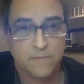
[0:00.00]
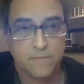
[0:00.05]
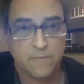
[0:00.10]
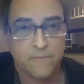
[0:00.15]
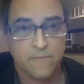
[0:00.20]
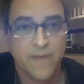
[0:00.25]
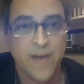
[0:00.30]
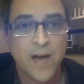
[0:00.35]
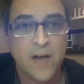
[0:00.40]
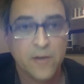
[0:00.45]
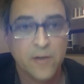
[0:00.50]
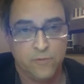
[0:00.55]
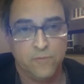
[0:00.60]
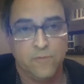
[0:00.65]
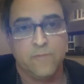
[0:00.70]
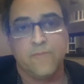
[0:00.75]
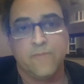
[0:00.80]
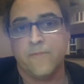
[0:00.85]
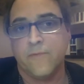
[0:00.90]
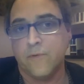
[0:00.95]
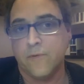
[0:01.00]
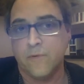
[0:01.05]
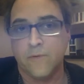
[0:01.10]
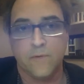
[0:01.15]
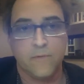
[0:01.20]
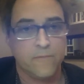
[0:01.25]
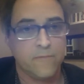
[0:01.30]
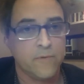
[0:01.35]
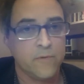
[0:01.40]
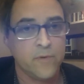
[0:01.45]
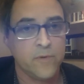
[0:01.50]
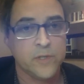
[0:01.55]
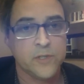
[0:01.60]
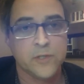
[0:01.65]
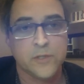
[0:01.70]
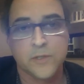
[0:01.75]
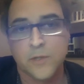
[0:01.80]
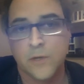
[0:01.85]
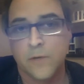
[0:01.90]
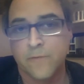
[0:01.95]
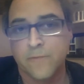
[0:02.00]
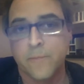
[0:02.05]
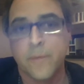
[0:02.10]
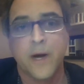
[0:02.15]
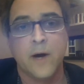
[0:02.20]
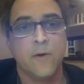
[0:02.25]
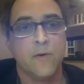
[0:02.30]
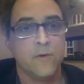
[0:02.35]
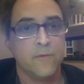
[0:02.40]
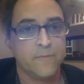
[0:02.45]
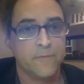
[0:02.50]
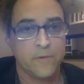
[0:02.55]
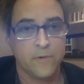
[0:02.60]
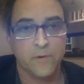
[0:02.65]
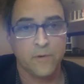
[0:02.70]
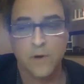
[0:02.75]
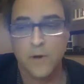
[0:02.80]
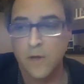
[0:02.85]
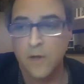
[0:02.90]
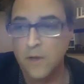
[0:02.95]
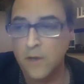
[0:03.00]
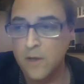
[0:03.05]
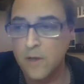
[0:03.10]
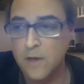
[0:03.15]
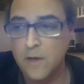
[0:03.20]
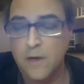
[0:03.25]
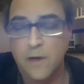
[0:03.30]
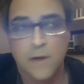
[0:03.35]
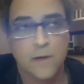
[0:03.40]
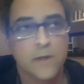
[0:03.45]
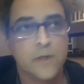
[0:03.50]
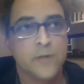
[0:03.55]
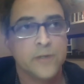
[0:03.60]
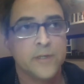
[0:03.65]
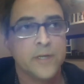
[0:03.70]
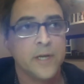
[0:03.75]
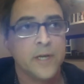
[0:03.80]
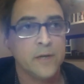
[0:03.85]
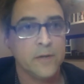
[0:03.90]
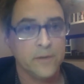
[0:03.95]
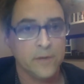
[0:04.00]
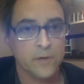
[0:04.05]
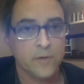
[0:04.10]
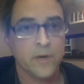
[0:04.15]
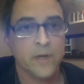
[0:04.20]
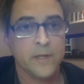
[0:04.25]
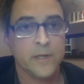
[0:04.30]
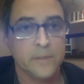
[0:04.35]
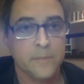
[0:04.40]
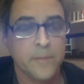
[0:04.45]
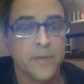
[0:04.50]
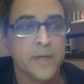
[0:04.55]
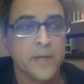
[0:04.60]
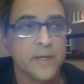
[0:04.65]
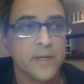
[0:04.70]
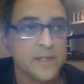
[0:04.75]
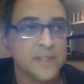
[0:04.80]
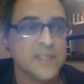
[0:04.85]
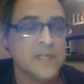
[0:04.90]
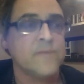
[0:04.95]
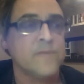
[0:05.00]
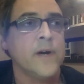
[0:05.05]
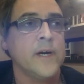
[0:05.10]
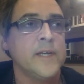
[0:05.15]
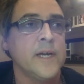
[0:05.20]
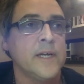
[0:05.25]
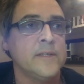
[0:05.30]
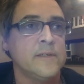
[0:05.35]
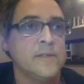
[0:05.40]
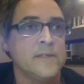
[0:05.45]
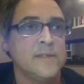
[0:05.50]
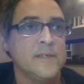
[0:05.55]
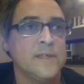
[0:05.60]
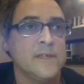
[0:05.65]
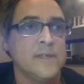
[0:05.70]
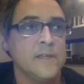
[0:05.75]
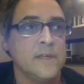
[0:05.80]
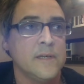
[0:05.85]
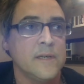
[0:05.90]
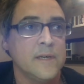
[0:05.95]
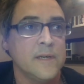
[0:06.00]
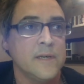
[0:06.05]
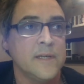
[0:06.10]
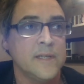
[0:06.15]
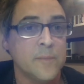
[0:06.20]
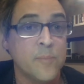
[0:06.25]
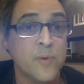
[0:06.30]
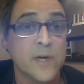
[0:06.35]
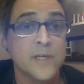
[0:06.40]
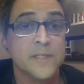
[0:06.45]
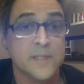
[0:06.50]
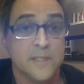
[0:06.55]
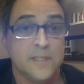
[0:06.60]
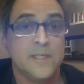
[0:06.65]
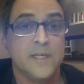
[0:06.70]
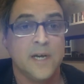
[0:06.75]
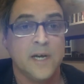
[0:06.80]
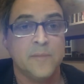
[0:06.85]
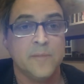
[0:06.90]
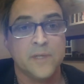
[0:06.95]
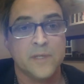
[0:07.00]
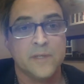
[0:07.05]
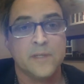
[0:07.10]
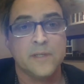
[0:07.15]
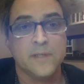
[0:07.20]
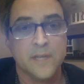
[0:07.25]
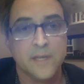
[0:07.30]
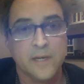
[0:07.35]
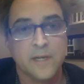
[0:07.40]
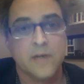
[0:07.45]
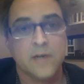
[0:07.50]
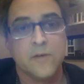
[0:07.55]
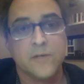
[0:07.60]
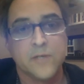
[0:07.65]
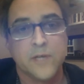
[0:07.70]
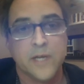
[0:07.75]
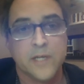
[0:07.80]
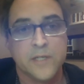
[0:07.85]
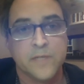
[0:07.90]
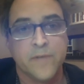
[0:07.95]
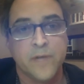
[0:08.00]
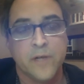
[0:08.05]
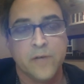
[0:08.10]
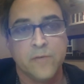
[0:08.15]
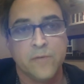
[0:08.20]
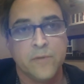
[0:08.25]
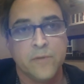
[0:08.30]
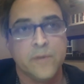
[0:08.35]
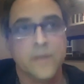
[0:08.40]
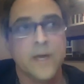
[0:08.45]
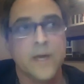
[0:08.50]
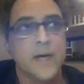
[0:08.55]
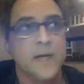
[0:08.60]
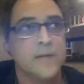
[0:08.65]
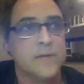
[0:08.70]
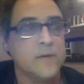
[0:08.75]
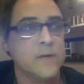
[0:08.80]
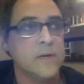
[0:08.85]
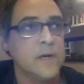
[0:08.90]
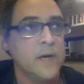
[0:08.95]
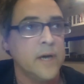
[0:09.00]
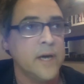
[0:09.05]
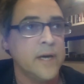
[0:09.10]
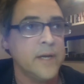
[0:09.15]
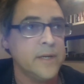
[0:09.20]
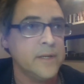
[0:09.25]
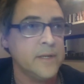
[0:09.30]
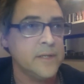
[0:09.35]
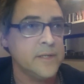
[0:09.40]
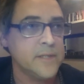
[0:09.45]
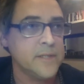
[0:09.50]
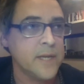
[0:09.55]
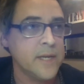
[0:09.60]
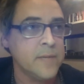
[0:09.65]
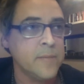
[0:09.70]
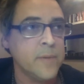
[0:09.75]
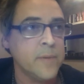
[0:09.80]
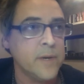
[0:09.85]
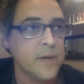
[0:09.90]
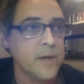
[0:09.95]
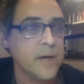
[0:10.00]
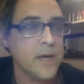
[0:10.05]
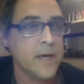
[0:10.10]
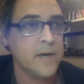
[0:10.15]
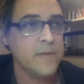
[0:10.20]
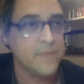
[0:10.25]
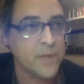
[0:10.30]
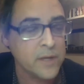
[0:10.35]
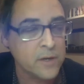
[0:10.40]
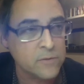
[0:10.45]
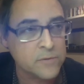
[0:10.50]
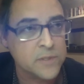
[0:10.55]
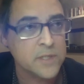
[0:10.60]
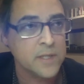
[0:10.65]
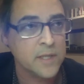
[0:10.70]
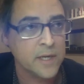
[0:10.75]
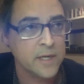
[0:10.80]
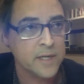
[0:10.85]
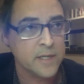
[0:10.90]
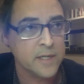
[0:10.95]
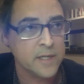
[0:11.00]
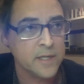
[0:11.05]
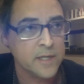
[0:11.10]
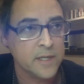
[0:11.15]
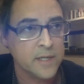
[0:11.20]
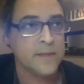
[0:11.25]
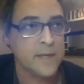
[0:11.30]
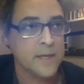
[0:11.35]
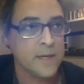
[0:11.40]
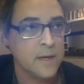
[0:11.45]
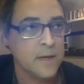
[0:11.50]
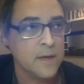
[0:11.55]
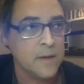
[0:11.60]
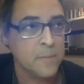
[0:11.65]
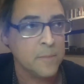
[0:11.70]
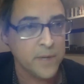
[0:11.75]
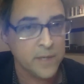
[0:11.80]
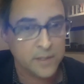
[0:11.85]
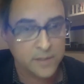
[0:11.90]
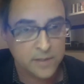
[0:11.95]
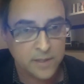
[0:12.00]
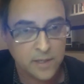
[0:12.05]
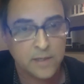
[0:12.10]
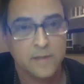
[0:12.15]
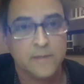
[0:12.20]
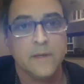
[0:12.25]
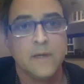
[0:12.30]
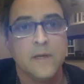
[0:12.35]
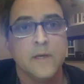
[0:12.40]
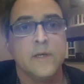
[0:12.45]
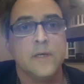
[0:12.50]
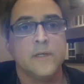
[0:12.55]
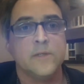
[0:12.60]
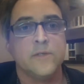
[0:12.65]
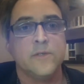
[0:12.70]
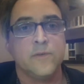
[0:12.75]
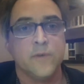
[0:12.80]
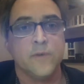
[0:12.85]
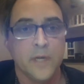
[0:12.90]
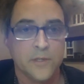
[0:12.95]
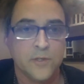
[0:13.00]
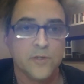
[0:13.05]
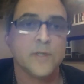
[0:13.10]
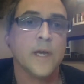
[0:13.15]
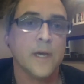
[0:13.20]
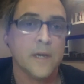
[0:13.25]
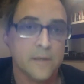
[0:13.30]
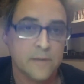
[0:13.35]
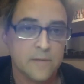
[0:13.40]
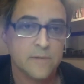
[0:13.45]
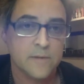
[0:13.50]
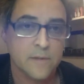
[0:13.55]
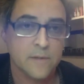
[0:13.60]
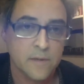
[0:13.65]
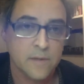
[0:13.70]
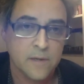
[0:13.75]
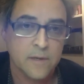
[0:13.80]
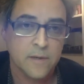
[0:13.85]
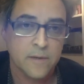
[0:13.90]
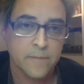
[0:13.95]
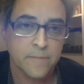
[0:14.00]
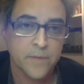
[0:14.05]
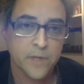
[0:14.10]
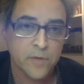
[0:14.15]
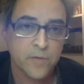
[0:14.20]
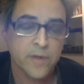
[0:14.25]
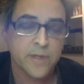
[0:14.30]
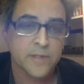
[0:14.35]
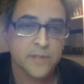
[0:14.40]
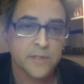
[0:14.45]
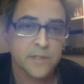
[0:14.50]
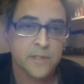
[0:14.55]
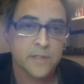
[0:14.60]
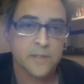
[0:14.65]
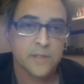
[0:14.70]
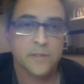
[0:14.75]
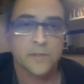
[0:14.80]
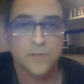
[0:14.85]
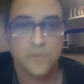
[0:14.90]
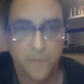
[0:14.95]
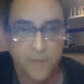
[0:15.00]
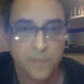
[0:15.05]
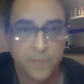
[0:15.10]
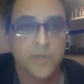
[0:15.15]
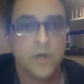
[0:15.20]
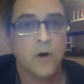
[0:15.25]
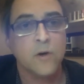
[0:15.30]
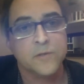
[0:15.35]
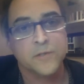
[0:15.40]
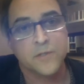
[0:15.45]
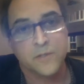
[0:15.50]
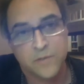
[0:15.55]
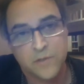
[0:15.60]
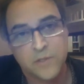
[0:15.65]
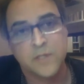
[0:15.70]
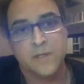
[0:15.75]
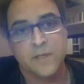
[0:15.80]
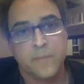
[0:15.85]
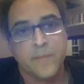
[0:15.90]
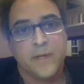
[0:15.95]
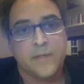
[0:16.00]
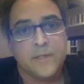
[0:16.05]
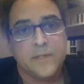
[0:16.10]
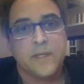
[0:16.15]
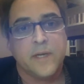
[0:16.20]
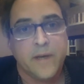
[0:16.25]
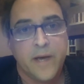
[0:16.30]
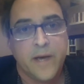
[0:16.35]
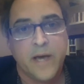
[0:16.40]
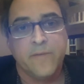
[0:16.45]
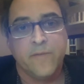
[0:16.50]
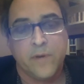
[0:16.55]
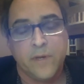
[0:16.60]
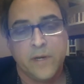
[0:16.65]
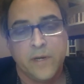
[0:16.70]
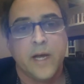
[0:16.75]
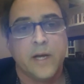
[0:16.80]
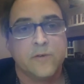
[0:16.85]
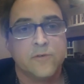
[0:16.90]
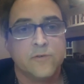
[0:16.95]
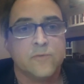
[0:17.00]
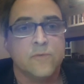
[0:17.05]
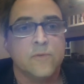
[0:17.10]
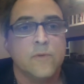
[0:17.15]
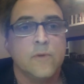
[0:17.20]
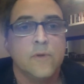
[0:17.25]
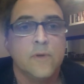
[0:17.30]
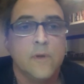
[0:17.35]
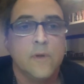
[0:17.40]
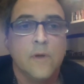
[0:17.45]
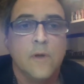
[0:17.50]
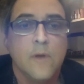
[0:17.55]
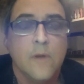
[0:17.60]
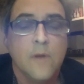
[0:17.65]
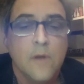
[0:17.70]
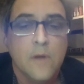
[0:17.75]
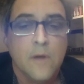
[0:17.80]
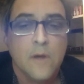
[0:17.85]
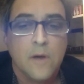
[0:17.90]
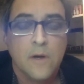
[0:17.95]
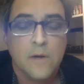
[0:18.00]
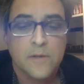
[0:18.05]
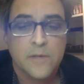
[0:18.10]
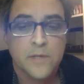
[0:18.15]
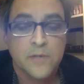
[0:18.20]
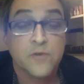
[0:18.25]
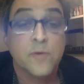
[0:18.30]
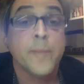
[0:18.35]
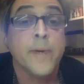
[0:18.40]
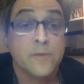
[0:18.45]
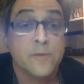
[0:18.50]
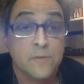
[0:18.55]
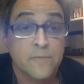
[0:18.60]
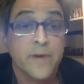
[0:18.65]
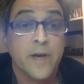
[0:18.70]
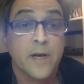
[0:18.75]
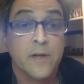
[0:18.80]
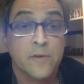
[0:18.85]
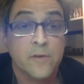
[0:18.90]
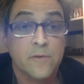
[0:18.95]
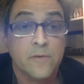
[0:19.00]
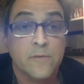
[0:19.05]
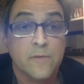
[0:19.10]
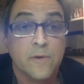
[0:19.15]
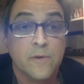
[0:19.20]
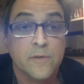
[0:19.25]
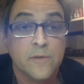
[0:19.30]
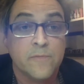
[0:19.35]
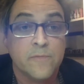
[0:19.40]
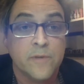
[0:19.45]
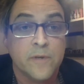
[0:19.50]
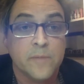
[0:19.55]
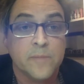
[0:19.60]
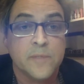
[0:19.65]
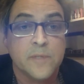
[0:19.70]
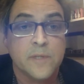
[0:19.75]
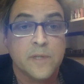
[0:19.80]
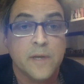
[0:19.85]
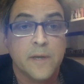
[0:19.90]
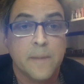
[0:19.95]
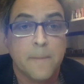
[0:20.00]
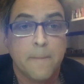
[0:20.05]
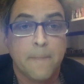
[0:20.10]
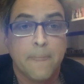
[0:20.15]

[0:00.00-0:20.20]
value for, for Russian self-power, for uh, curtailing Ukrainian independence, self-identity in the present time, that, that it also has a value in that. Uh, and is anybody, if they don't see that, is anything being done to educate uh, Ukrainian citizens to maybe also see them as having an actual uh, detrimental value on their freedom today?